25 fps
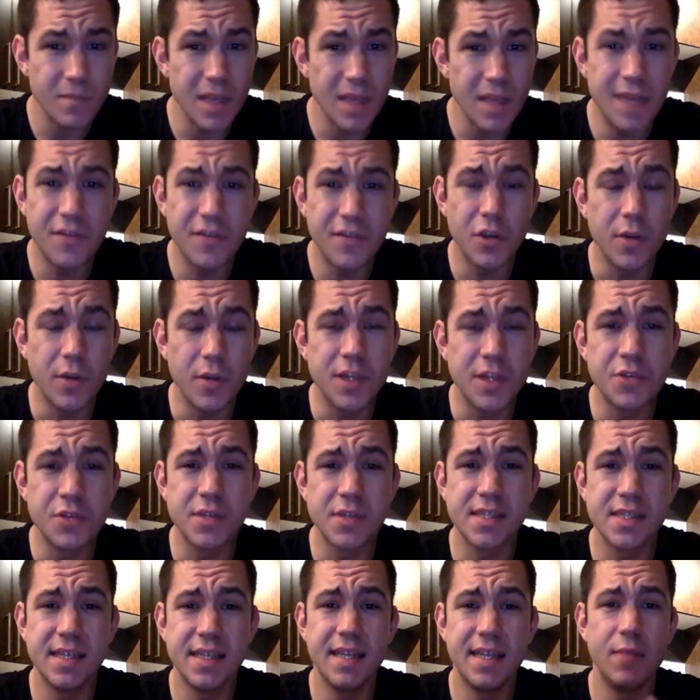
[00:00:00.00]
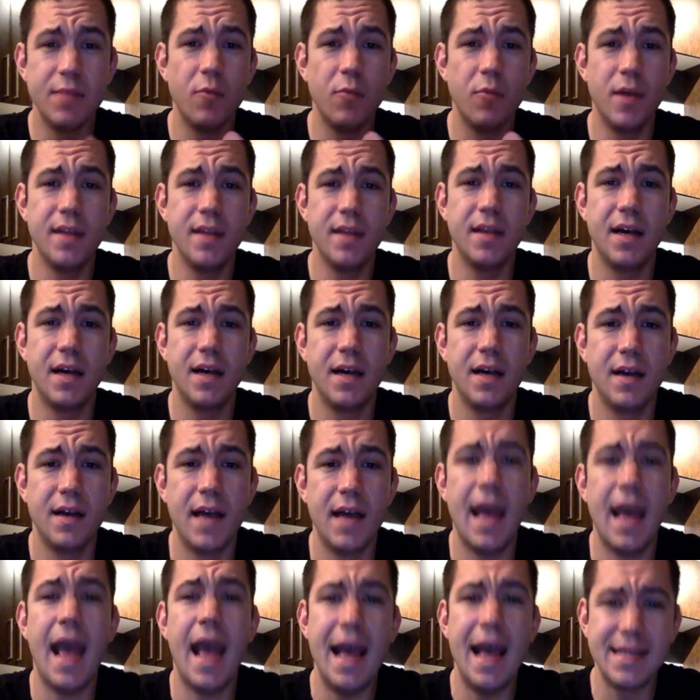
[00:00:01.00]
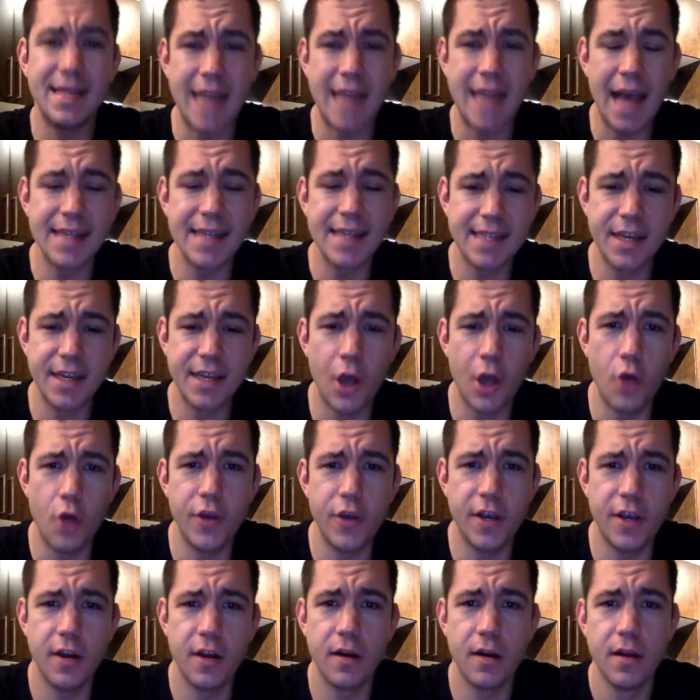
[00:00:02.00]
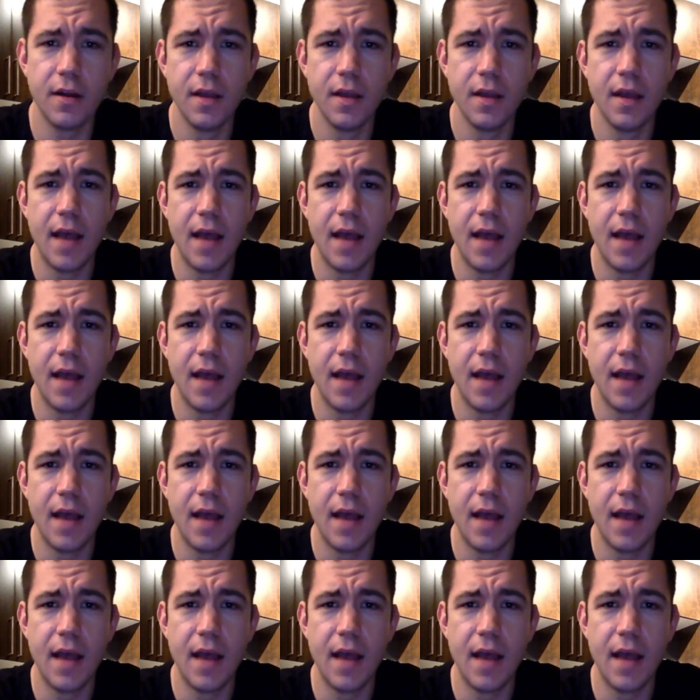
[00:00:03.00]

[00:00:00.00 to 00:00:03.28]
if you're interested, and when uh, as as I go here,